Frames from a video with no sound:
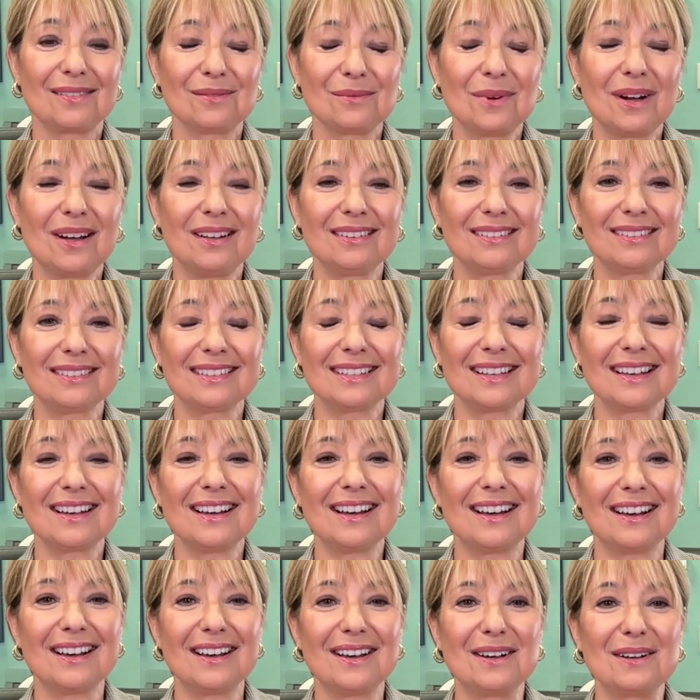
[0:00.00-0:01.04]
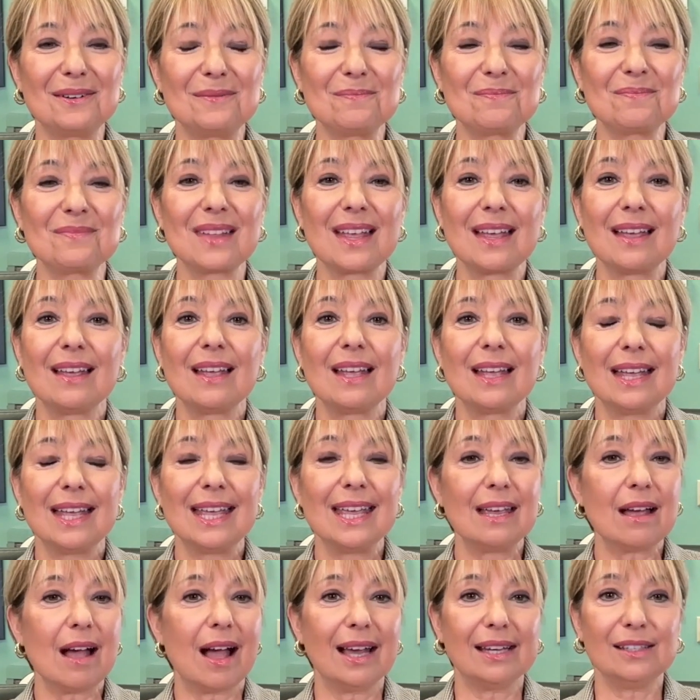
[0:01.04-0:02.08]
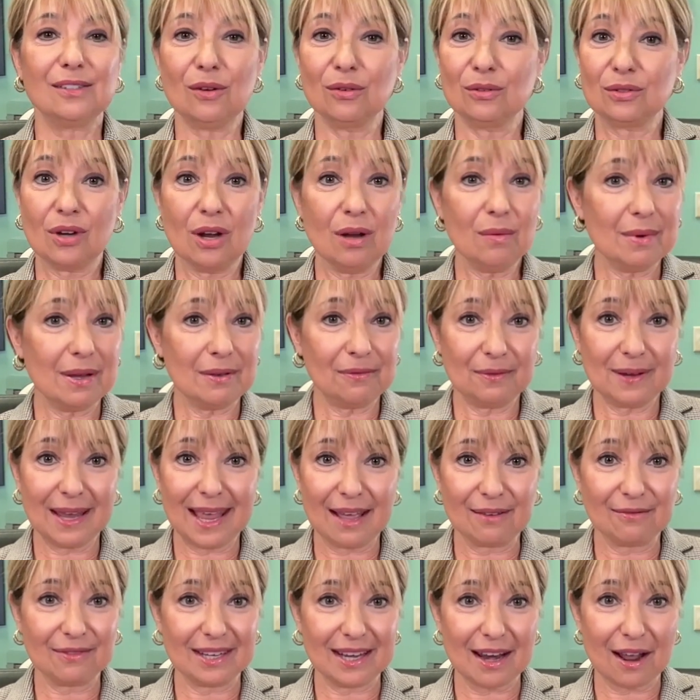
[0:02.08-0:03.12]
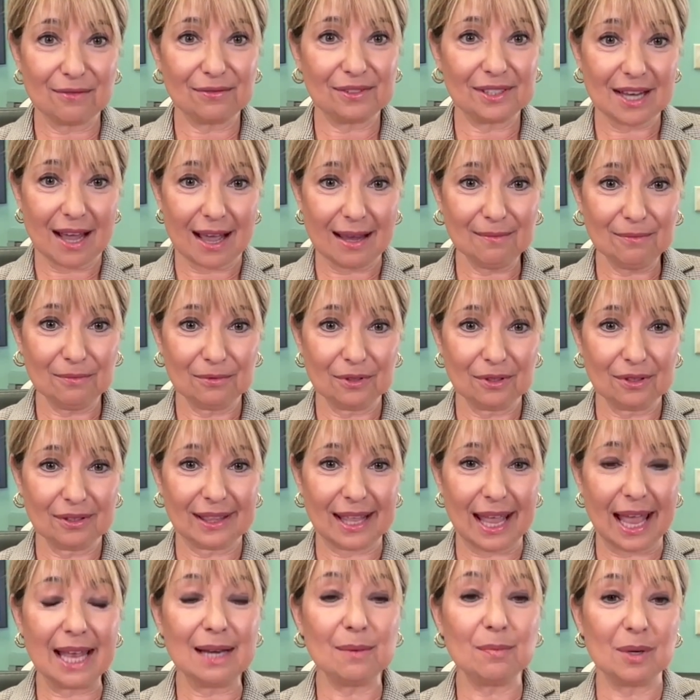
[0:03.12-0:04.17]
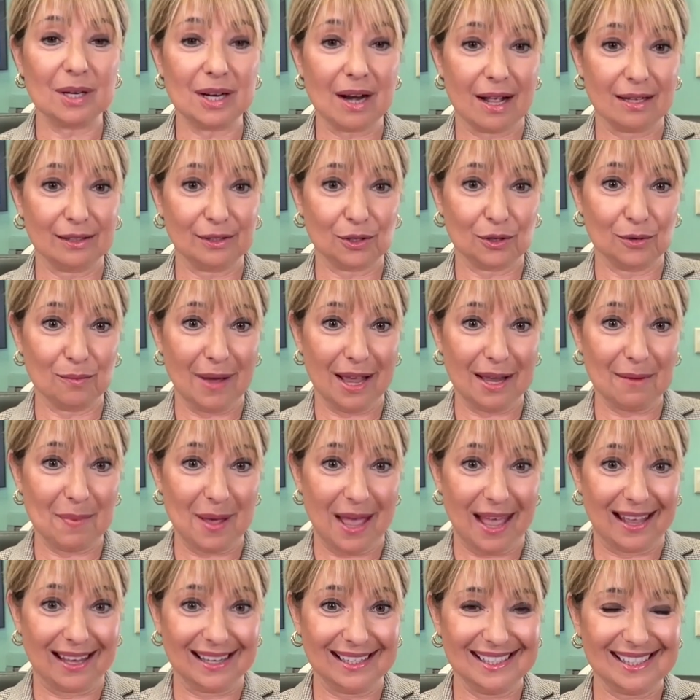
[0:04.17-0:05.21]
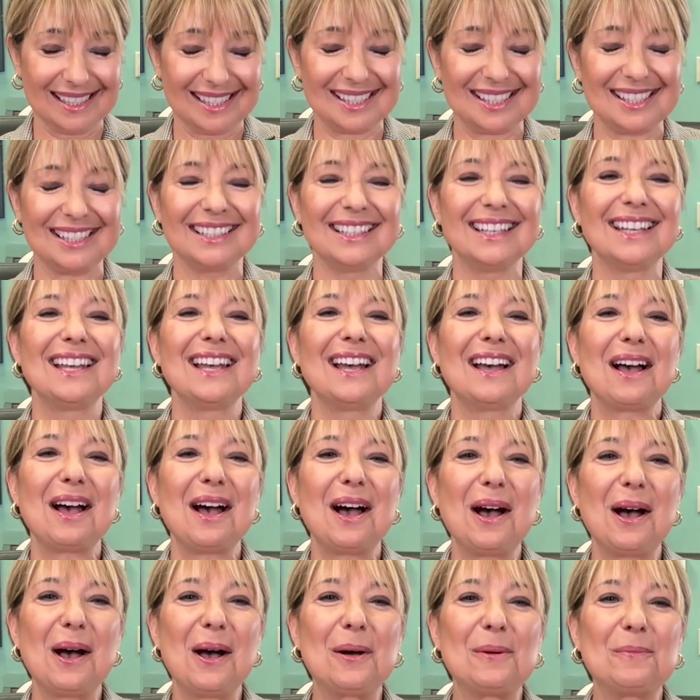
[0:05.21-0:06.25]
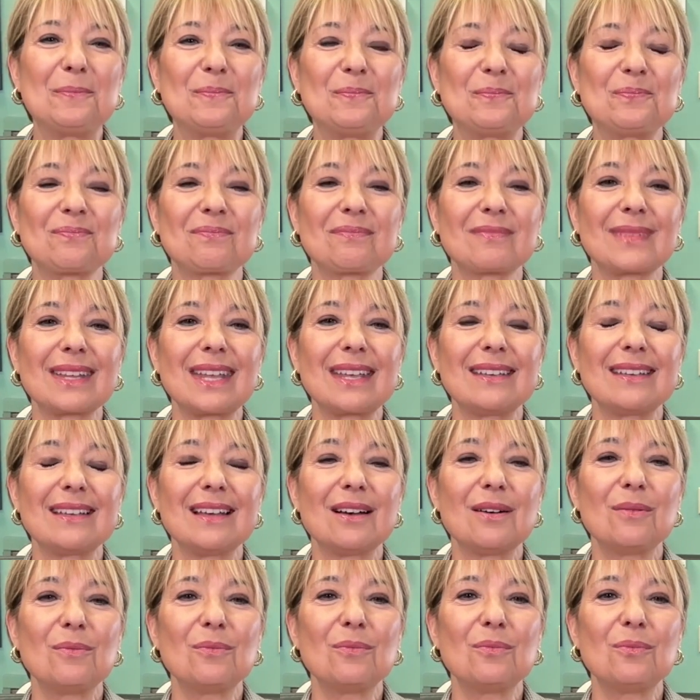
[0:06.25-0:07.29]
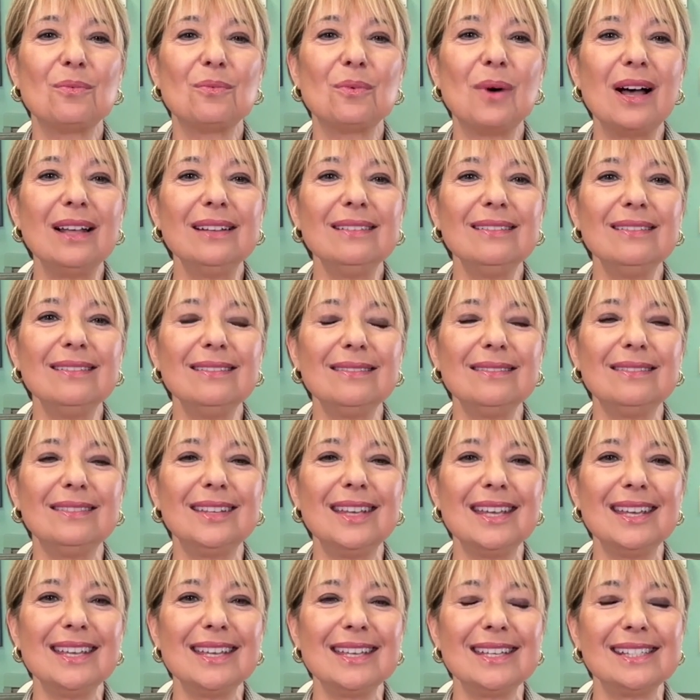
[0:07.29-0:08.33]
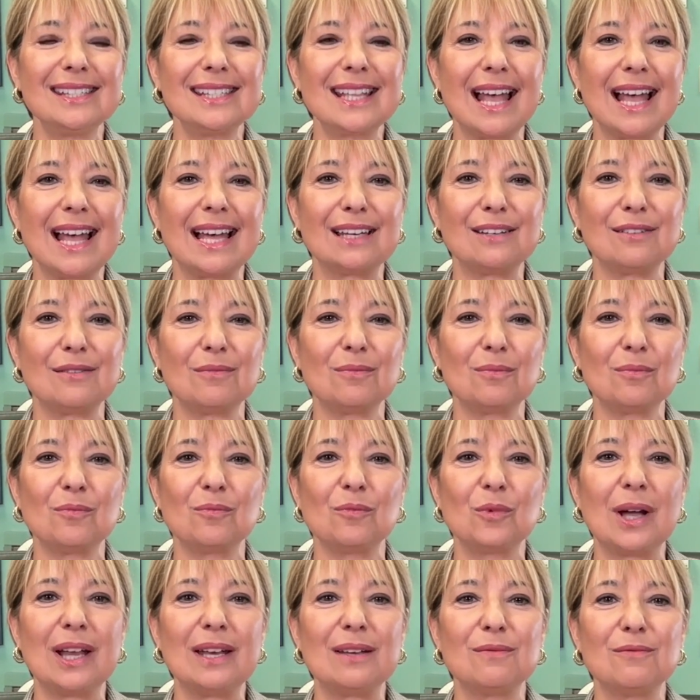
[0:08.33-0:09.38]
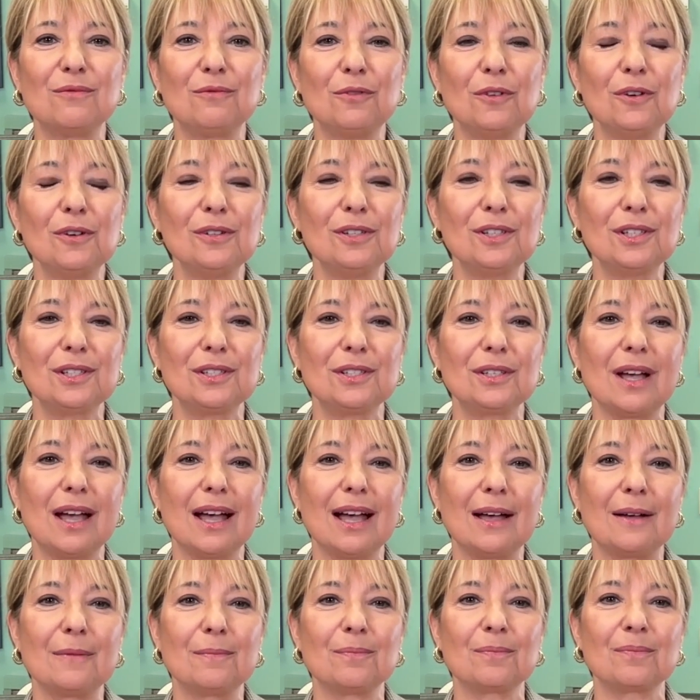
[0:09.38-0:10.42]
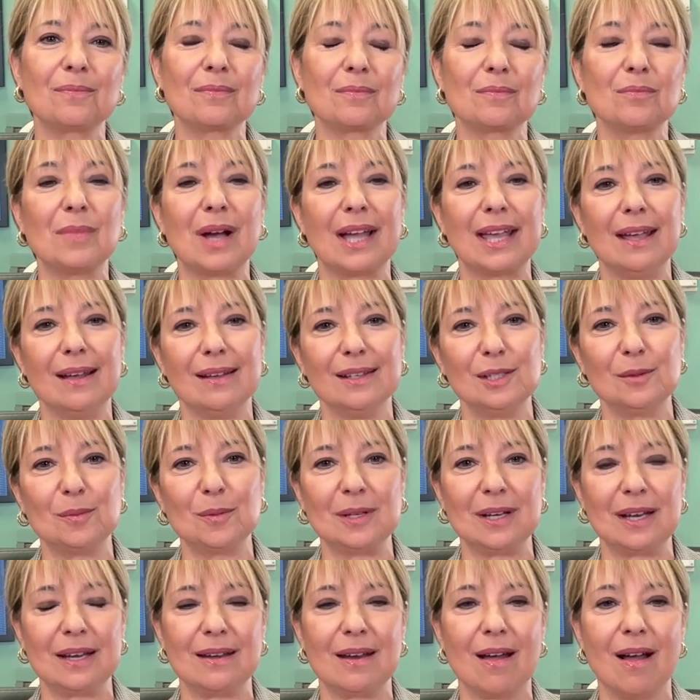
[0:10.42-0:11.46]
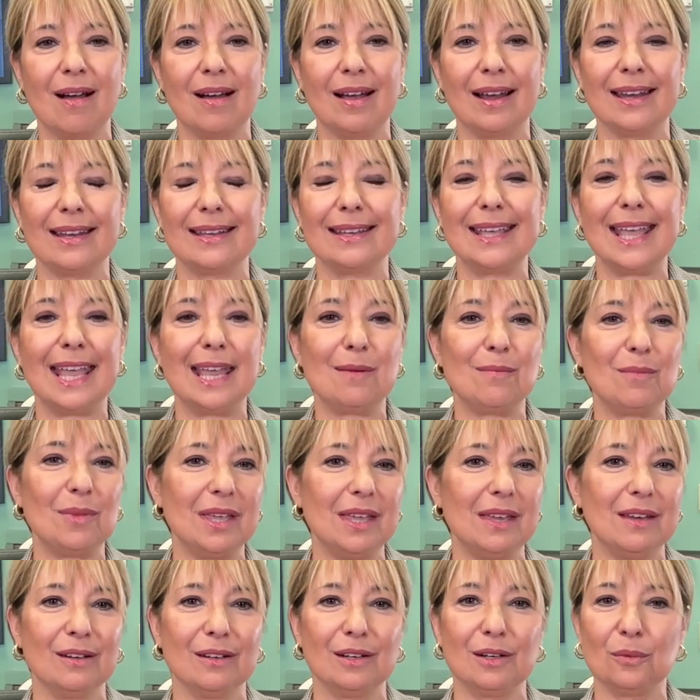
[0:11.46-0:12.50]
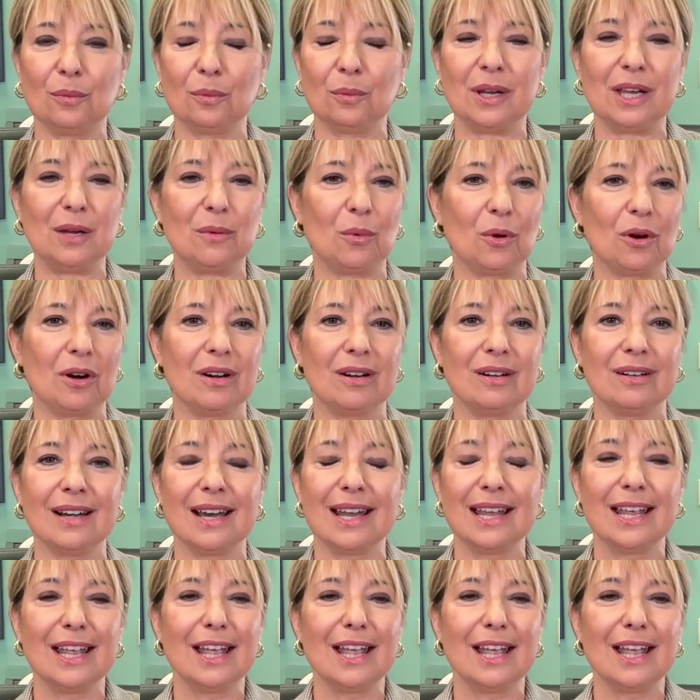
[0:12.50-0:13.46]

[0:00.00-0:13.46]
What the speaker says: Well, I don't know if we have enough time for that, but I'll do my best. One thing is that when first my husband and I came here, we were